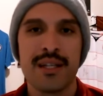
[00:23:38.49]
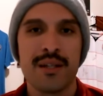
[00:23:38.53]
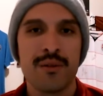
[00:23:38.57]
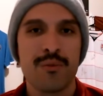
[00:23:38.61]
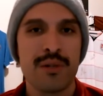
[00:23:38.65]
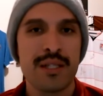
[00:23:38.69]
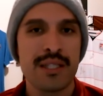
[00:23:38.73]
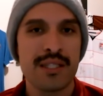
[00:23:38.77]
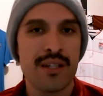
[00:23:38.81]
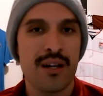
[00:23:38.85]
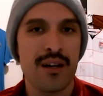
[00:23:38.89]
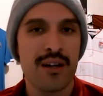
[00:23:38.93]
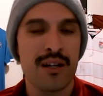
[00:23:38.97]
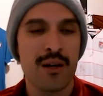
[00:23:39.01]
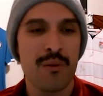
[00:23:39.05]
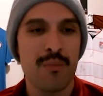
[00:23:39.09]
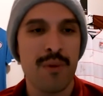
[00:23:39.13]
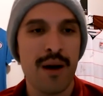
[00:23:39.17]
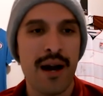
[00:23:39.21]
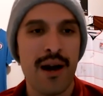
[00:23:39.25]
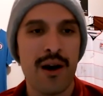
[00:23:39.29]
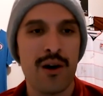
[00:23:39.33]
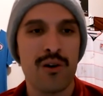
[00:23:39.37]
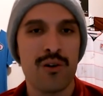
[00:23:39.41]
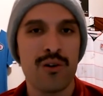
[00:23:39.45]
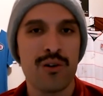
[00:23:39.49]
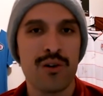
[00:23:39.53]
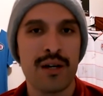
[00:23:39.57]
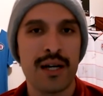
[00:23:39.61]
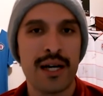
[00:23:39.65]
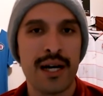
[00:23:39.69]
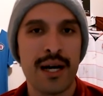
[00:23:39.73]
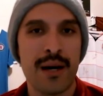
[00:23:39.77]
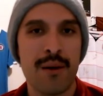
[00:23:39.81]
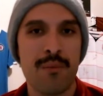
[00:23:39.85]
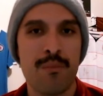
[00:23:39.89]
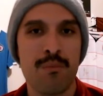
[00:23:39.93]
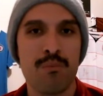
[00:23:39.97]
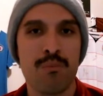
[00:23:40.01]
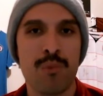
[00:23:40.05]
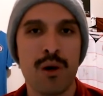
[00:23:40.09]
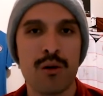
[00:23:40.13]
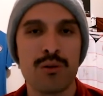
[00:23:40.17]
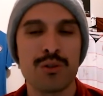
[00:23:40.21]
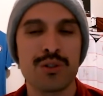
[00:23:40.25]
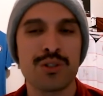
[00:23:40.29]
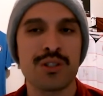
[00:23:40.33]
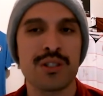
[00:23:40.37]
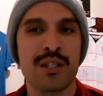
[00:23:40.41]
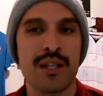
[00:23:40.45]
we talk about
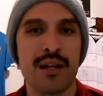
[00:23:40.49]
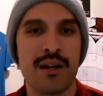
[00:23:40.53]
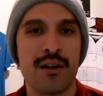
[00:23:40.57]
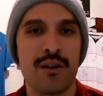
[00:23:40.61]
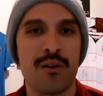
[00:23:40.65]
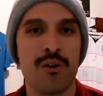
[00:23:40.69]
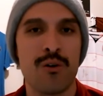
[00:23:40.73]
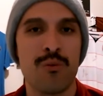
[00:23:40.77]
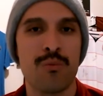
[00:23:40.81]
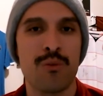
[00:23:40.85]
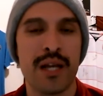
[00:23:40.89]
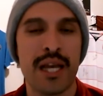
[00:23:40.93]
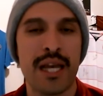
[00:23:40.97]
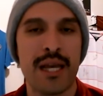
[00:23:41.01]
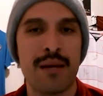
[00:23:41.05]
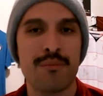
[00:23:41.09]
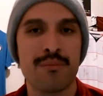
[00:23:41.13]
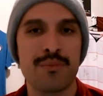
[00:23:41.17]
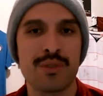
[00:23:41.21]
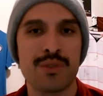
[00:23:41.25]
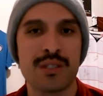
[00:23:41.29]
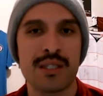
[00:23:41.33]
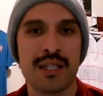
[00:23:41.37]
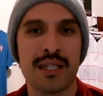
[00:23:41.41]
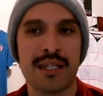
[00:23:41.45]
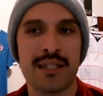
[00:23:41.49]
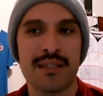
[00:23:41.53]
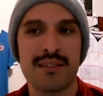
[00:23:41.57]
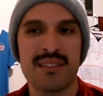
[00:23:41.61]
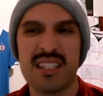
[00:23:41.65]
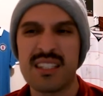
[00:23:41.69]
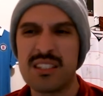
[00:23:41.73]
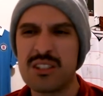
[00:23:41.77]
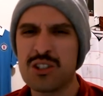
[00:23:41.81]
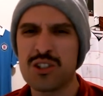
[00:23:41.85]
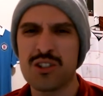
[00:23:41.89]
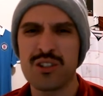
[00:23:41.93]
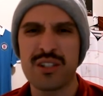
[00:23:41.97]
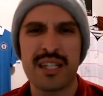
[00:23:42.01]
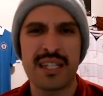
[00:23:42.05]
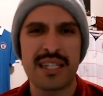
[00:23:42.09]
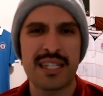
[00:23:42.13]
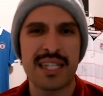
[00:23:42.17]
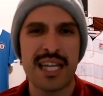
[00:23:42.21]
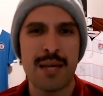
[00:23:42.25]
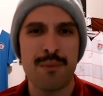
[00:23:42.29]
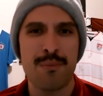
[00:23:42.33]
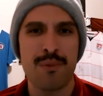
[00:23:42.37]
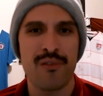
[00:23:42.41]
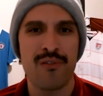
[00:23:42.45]
most home games, usually a
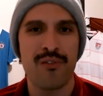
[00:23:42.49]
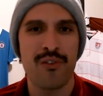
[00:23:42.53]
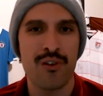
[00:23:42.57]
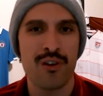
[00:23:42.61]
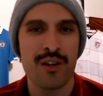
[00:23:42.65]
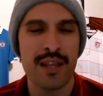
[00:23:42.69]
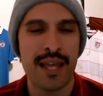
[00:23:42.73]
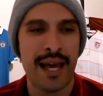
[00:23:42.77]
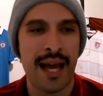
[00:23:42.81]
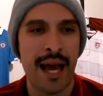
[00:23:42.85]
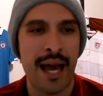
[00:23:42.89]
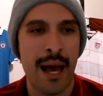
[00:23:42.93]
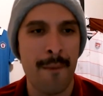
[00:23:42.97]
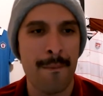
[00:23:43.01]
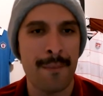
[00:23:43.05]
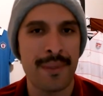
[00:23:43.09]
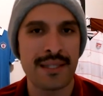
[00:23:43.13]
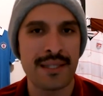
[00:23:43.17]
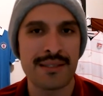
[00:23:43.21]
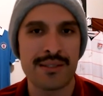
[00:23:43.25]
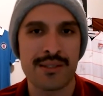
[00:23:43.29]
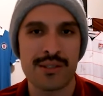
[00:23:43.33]
day before they happen.